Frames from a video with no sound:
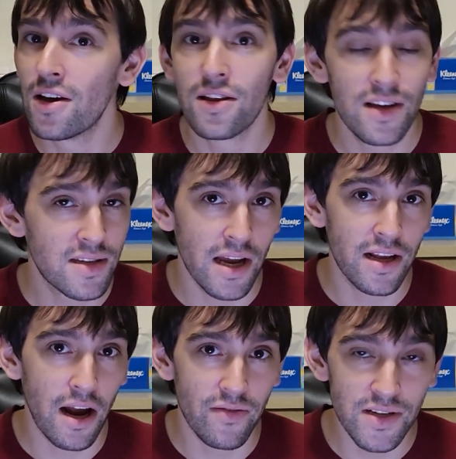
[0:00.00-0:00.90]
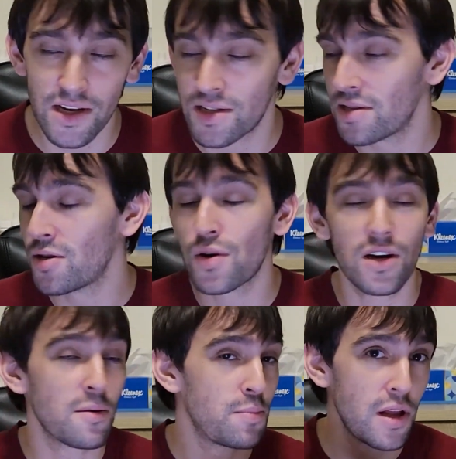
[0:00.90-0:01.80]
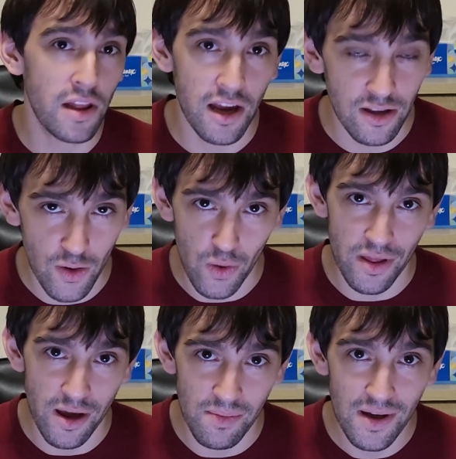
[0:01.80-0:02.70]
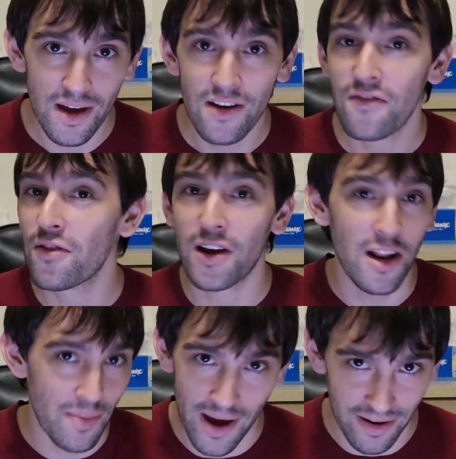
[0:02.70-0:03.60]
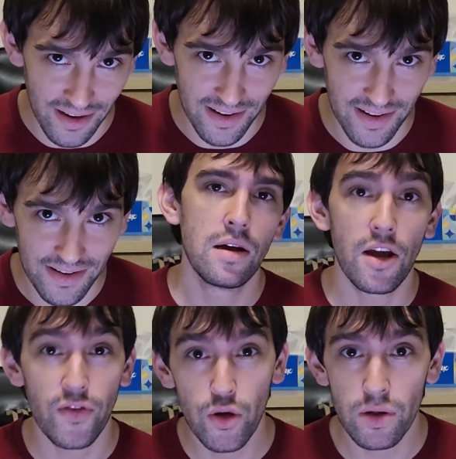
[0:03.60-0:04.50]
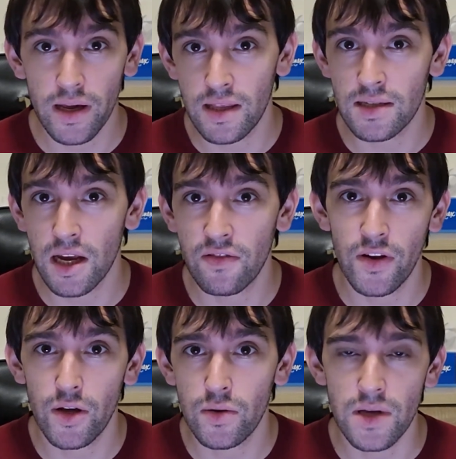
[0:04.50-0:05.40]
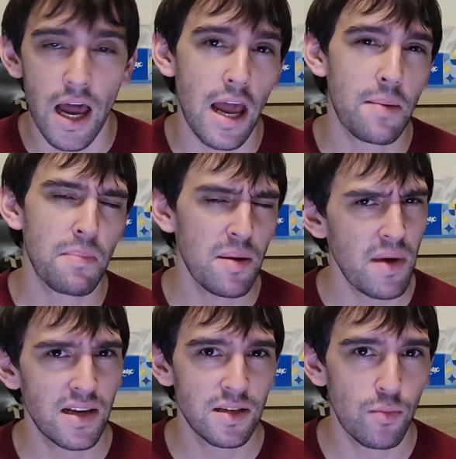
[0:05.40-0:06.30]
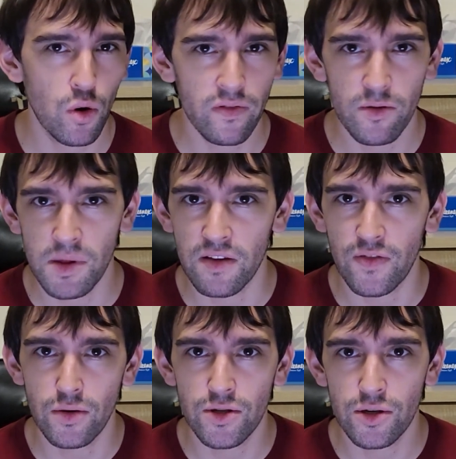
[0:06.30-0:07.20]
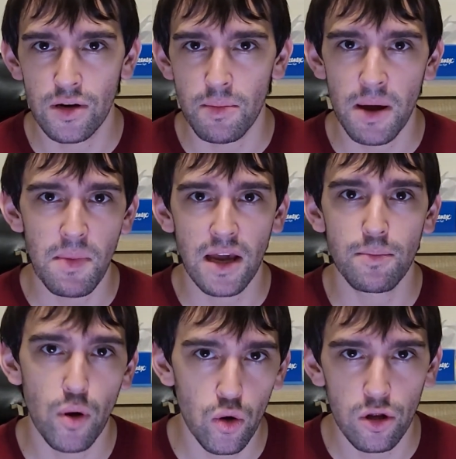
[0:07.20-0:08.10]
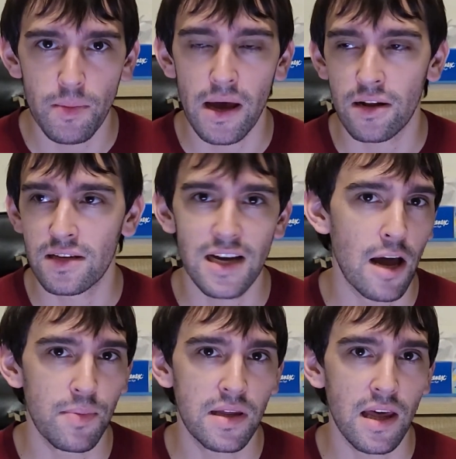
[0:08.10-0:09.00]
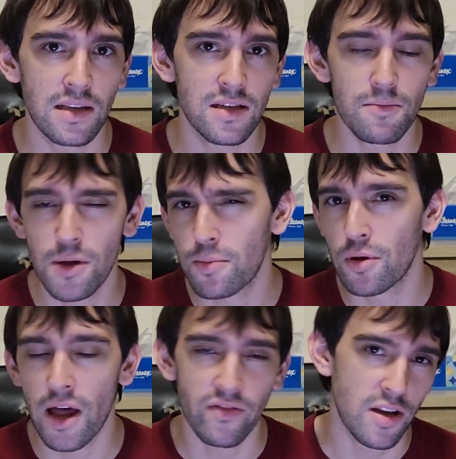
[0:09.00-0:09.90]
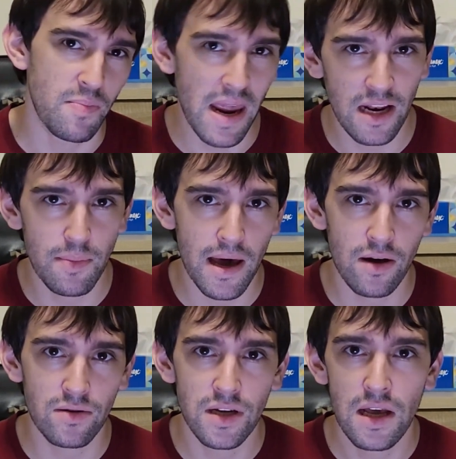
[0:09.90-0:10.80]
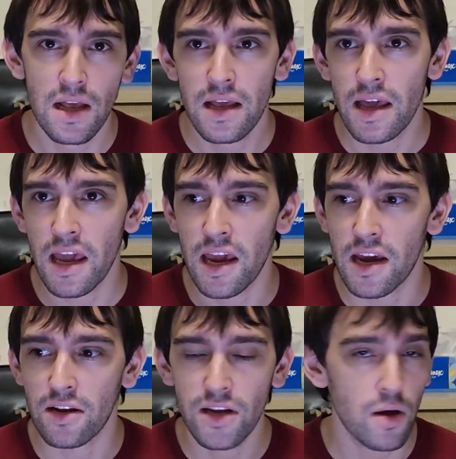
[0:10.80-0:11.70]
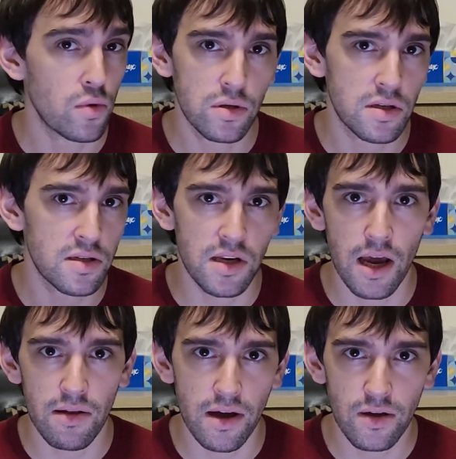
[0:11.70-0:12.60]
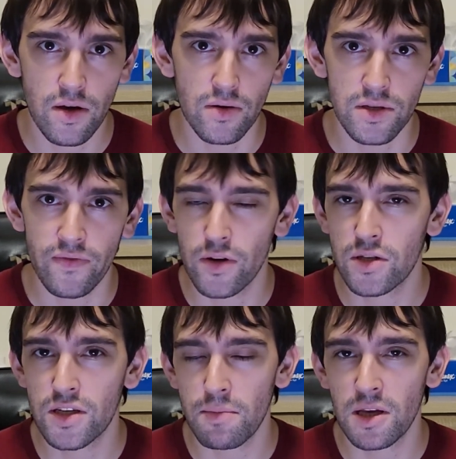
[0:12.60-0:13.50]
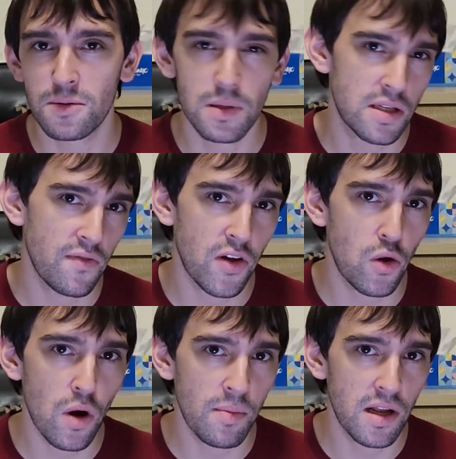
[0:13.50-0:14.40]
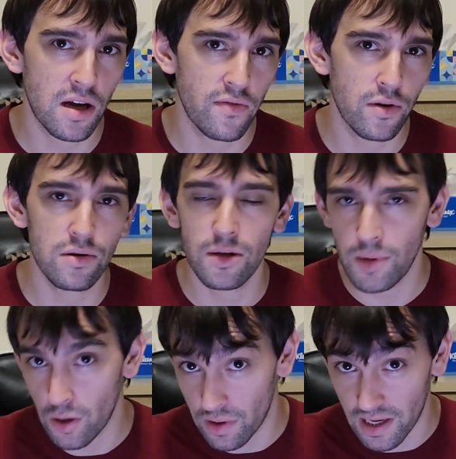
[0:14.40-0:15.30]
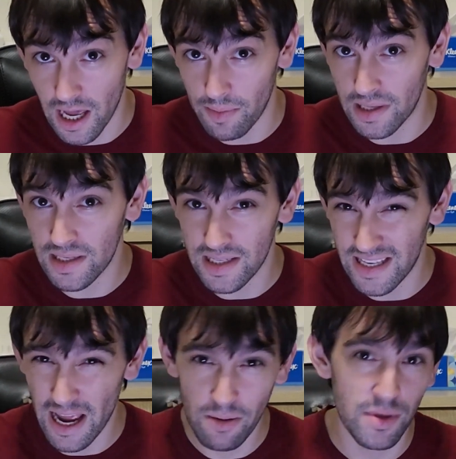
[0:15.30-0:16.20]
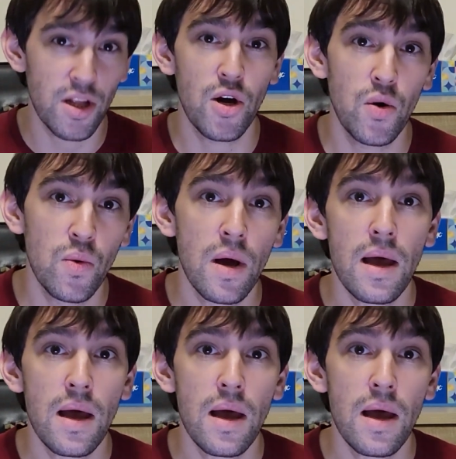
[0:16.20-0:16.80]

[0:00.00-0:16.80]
These kind of conversations, you can completely ignore them, forget about it. If you do like these kind of videos, I might make some more of them in the future. I might make a poll about a topic that some people have a debate about. And yeah, we'll just see how that goes. If there's something specific you want me to cover, let me know in the comments down below.